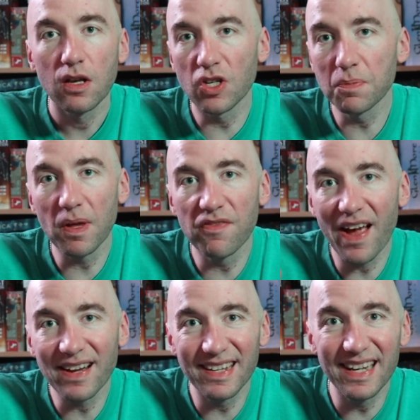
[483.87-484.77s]
just by the
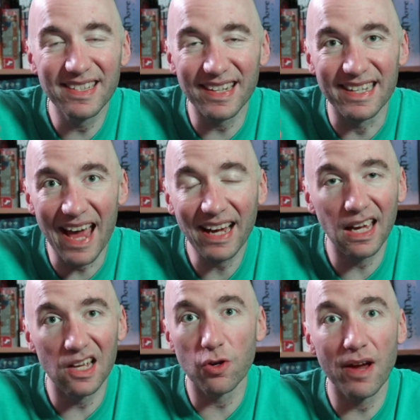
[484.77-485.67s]
fact that it's a deck
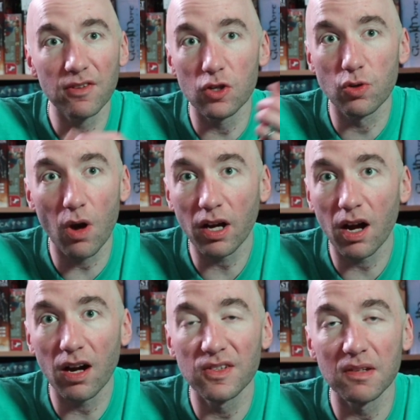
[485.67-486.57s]
and you're having to draw
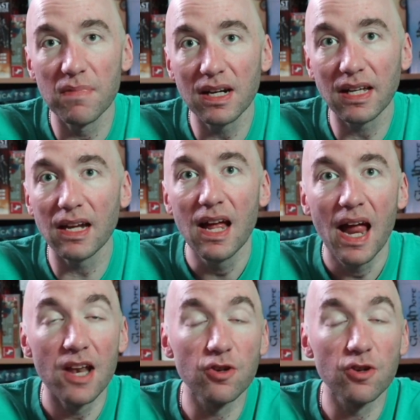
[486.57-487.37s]
cards and mitigate and you're